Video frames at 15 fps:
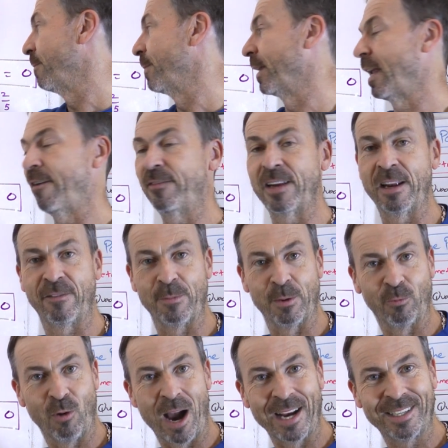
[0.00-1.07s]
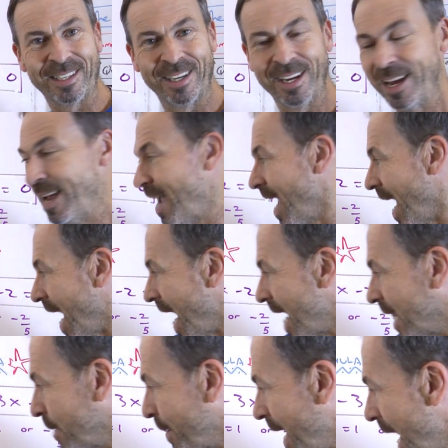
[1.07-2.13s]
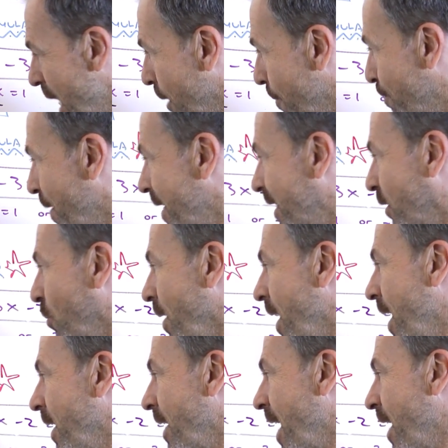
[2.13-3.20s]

from the left and from the right. And let me add a b squared